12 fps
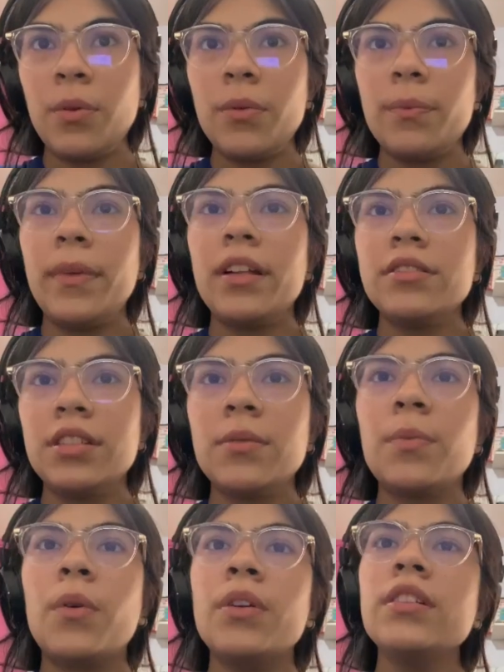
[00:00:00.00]

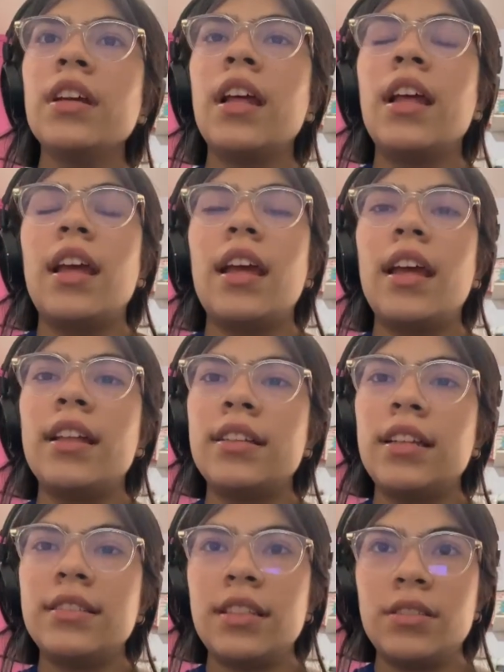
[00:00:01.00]
melting point,
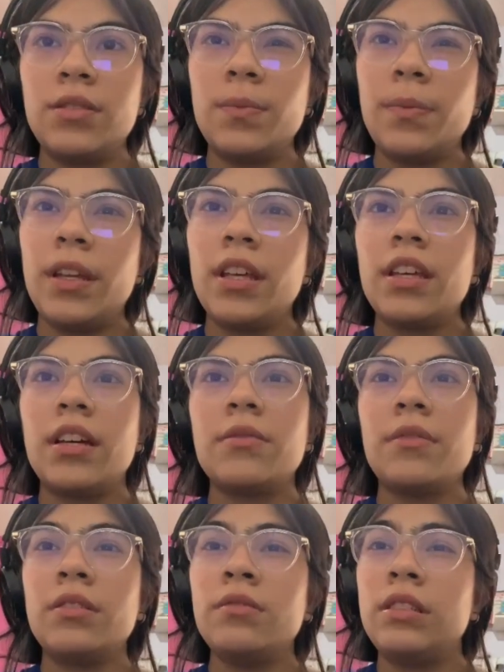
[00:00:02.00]
and they tend to peak
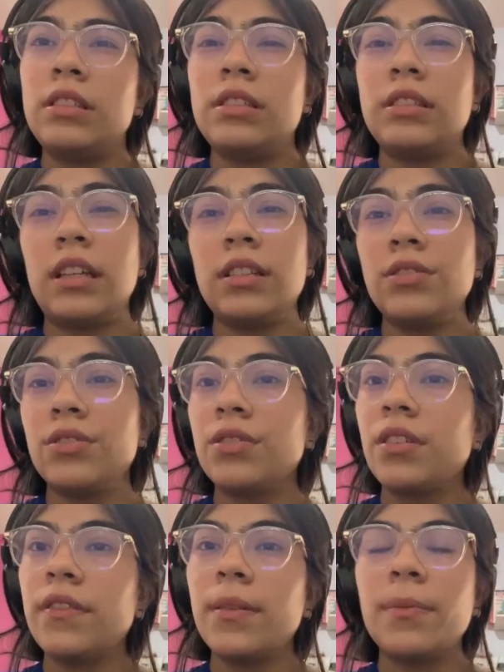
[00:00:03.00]
around the
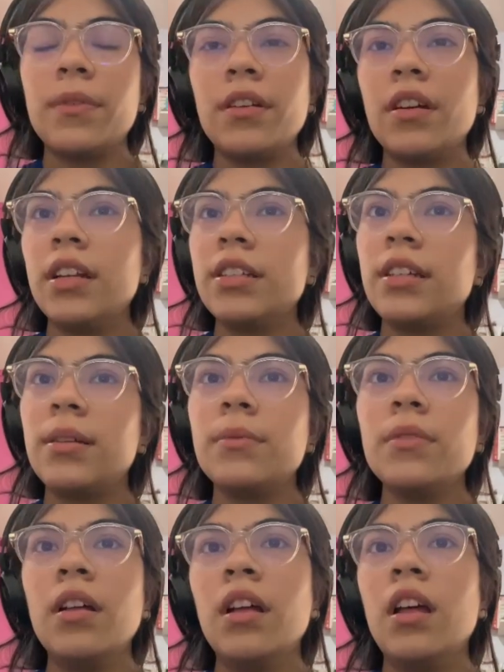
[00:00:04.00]
center of the periodic
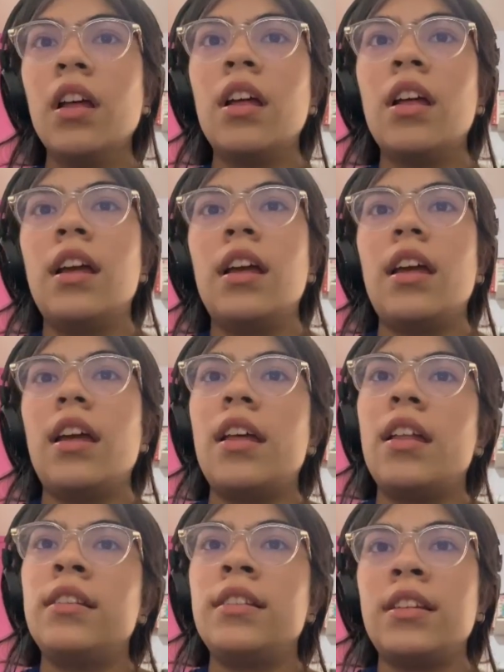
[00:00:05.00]
table.
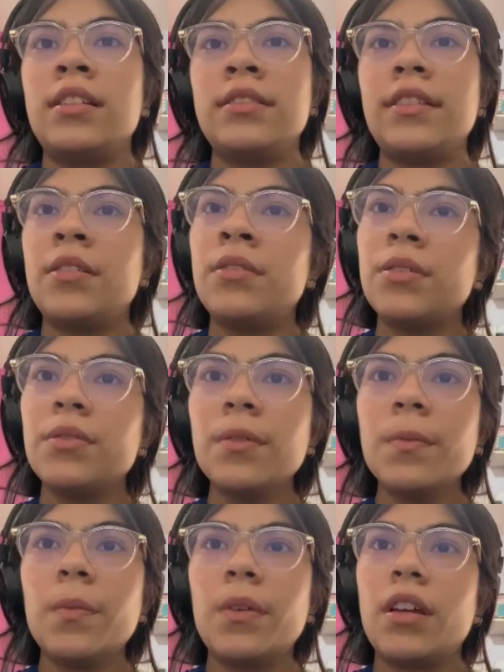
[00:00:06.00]
And then down a
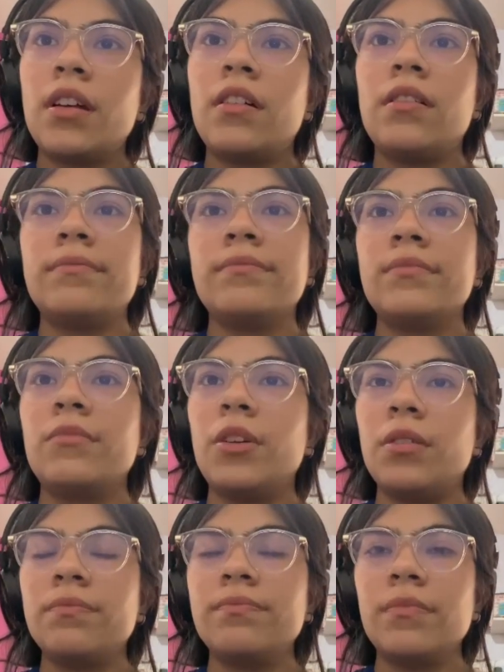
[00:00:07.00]
group,
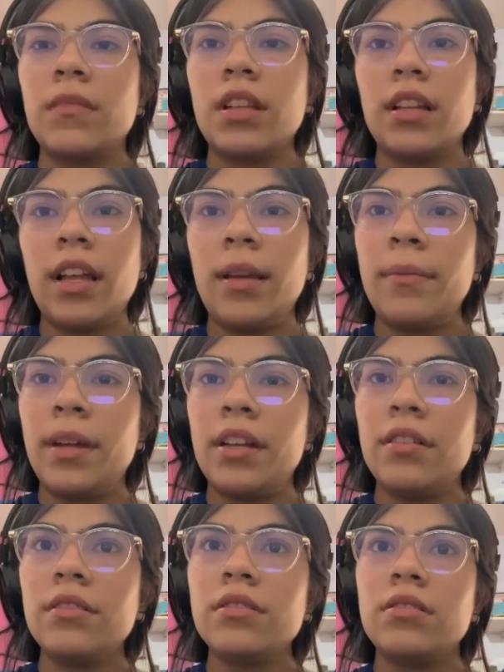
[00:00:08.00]
the
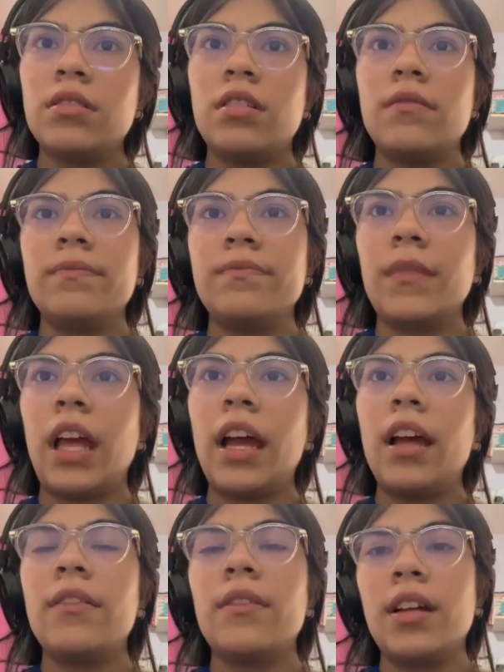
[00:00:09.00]
metals
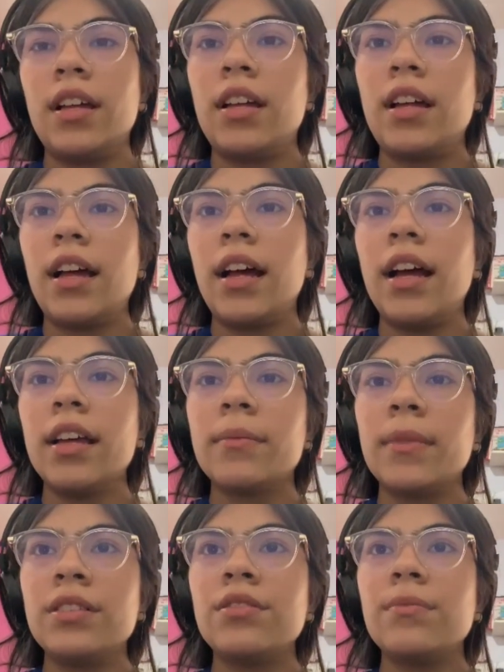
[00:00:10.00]
have a high
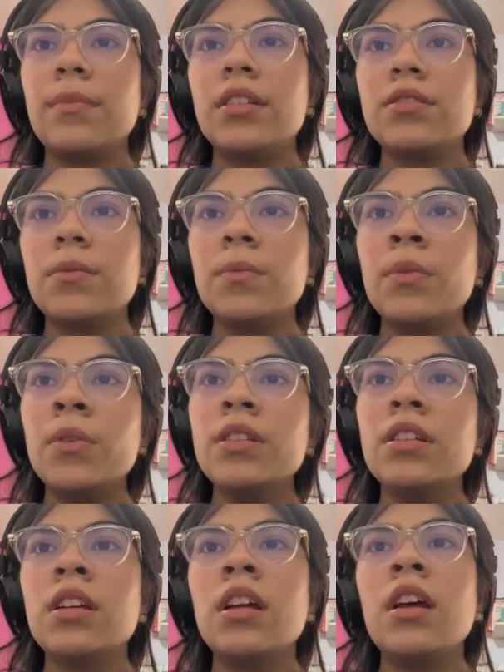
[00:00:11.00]
melting
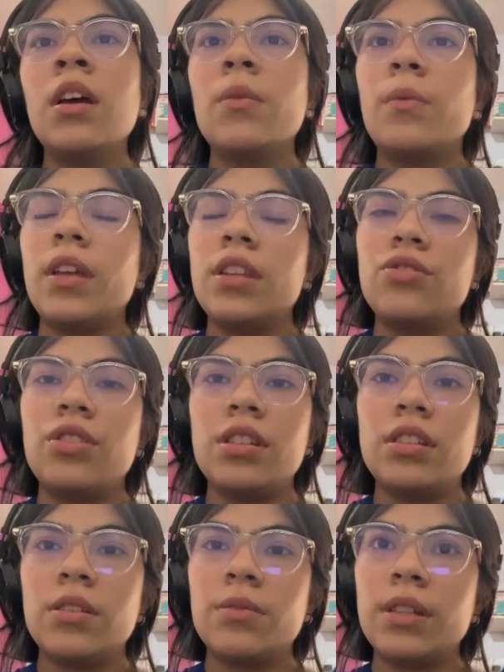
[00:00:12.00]
point, which
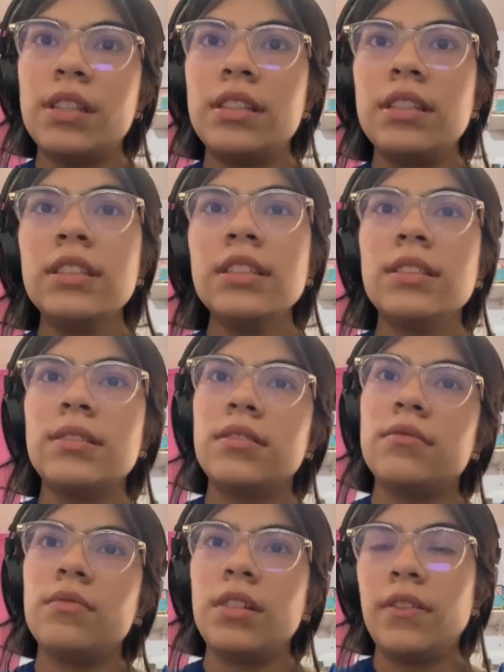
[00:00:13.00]
it decreases
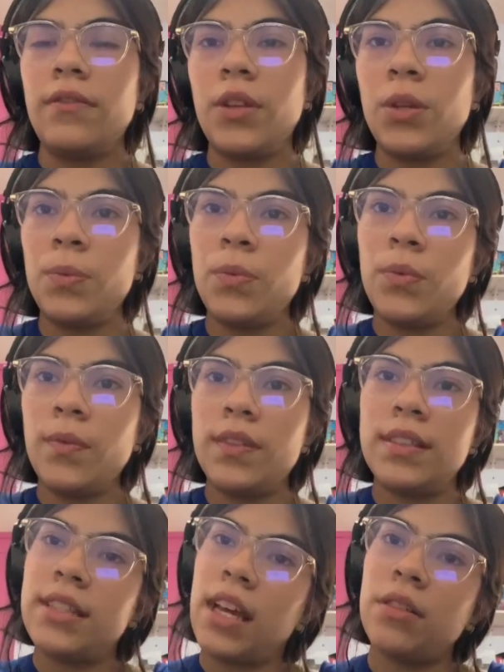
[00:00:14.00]
if you
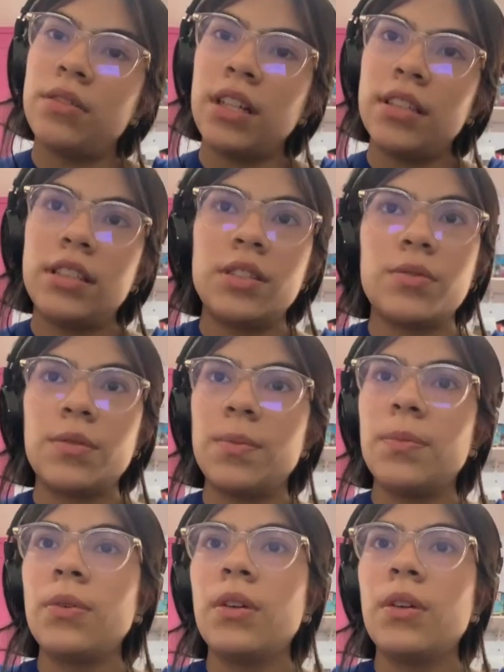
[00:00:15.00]
move down the group.